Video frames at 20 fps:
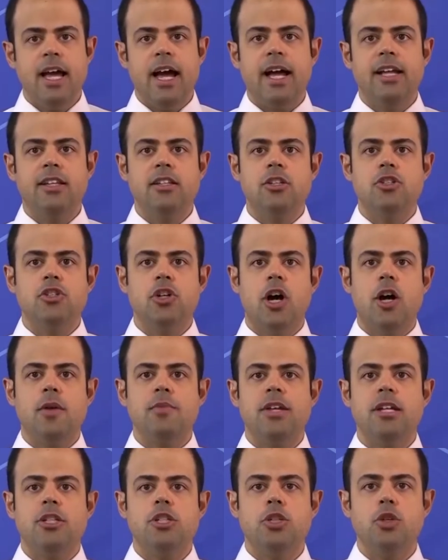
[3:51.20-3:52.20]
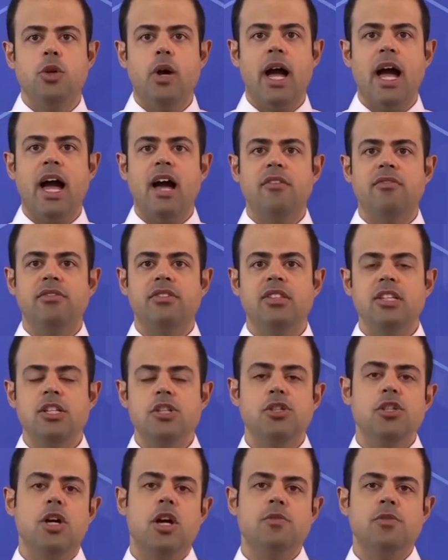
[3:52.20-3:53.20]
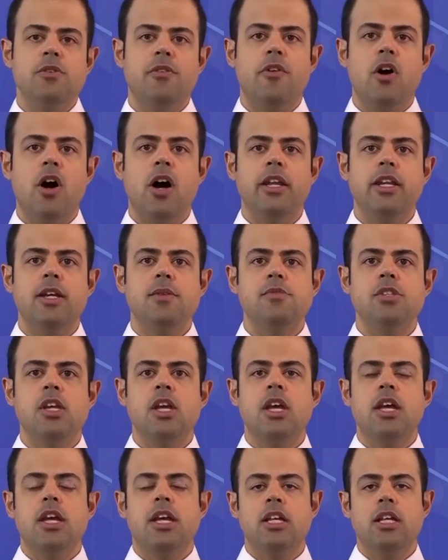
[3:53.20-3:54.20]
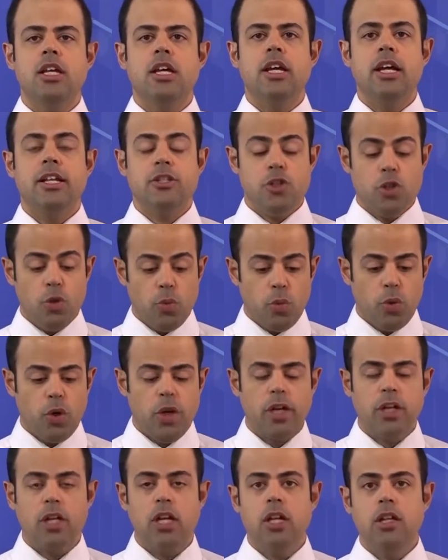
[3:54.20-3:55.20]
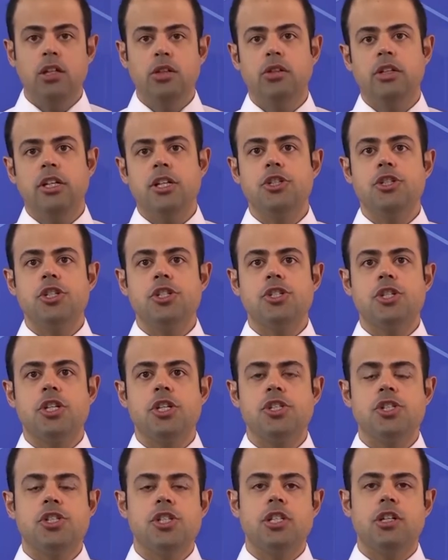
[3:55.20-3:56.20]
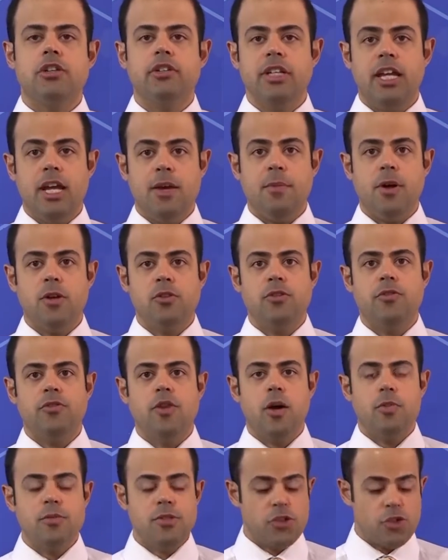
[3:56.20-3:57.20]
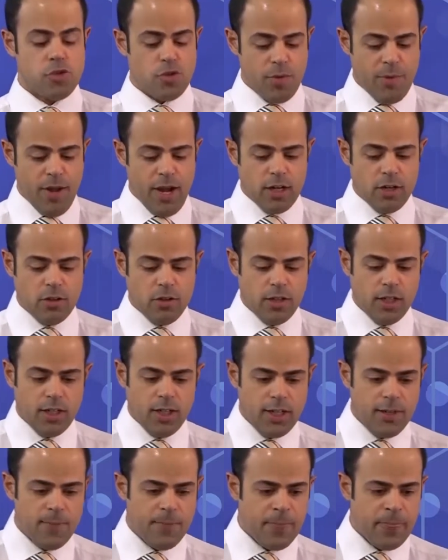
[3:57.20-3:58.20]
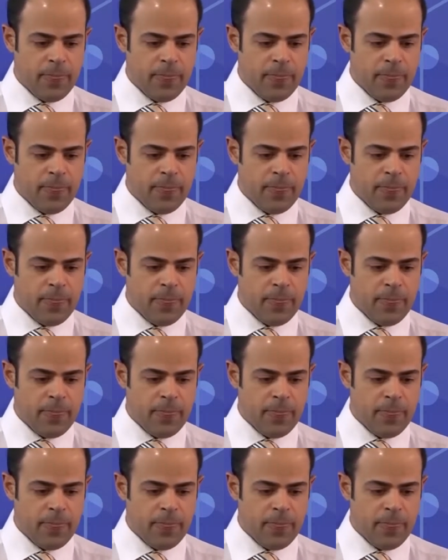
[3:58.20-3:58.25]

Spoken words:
And the time that you have these types of items at your work, you can just consider the amount of upstream accordingly.